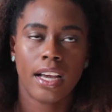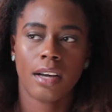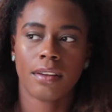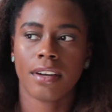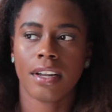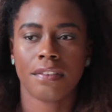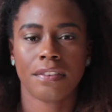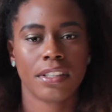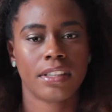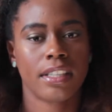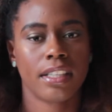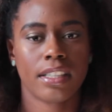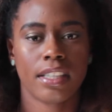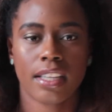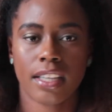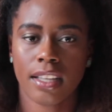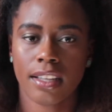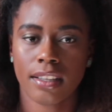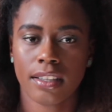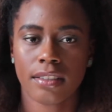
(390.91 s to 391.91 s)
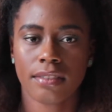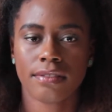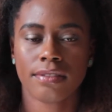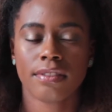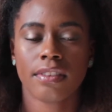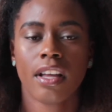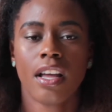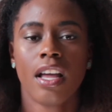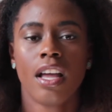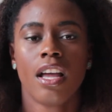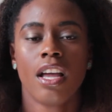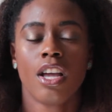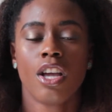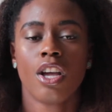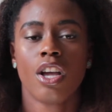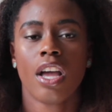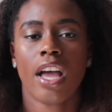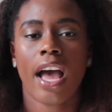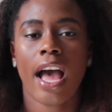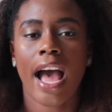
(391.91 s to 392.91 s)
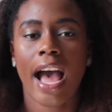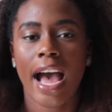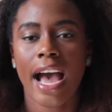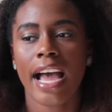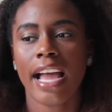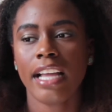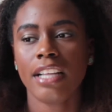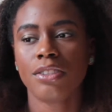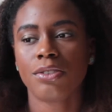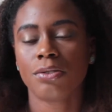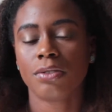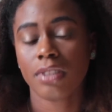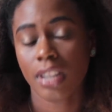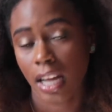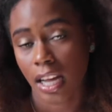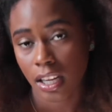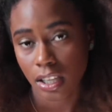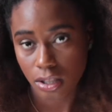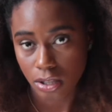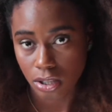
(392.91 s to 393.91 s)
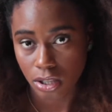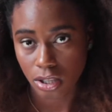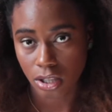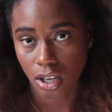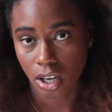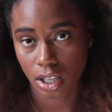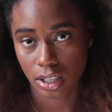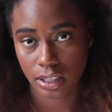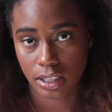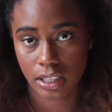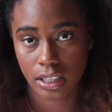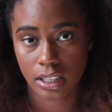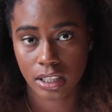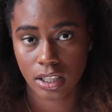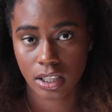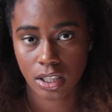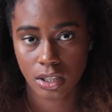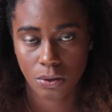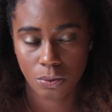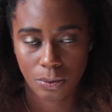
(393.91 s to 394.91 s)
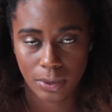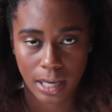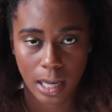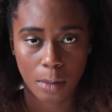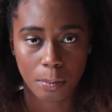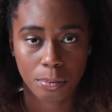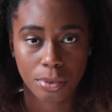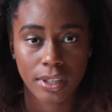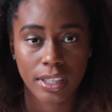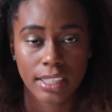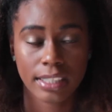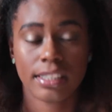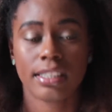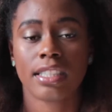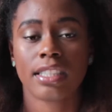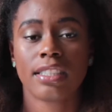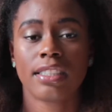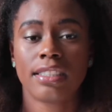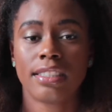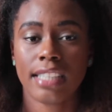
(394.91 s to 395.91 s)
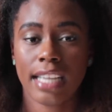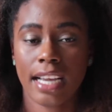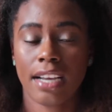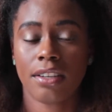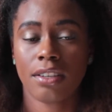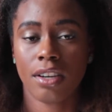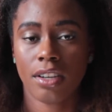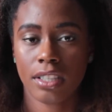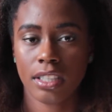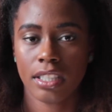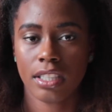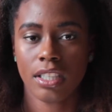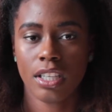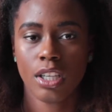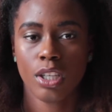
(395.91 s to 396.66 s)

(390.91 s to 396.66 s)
On everything that I love. I do not cook garlic without pressing down on it.